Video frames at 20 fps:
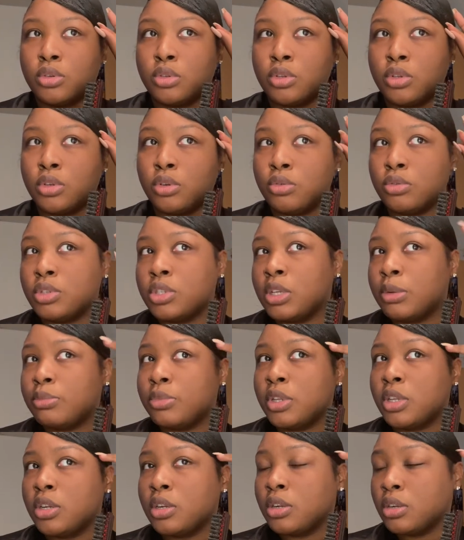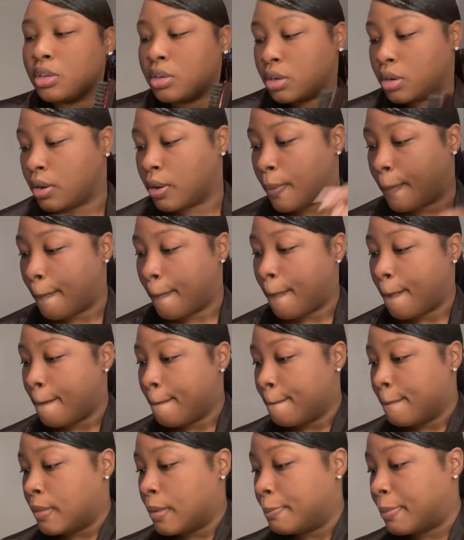little something.
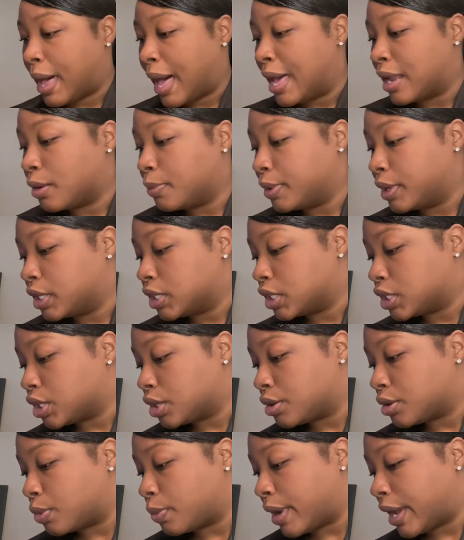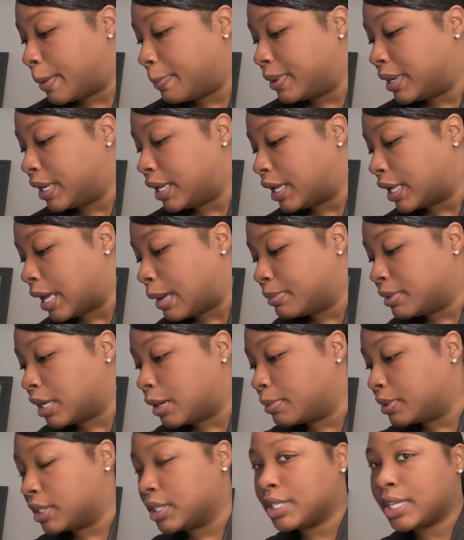I don't want it to turn white, but again, I'm
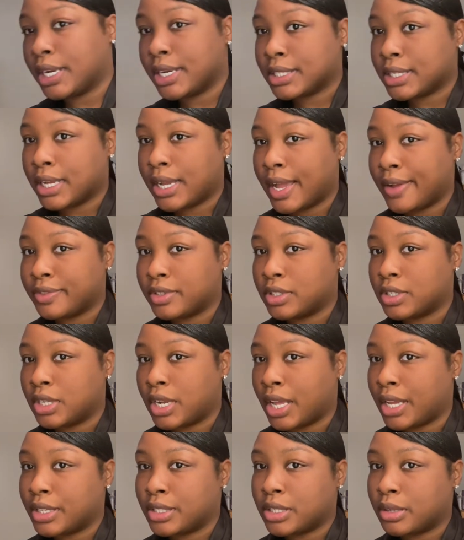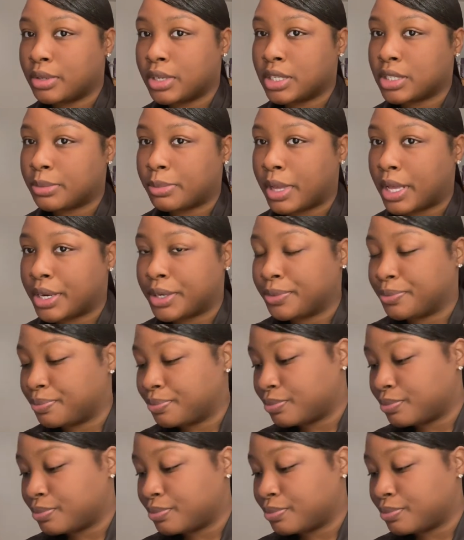done with this hairstyle after today, so it doesn't matter.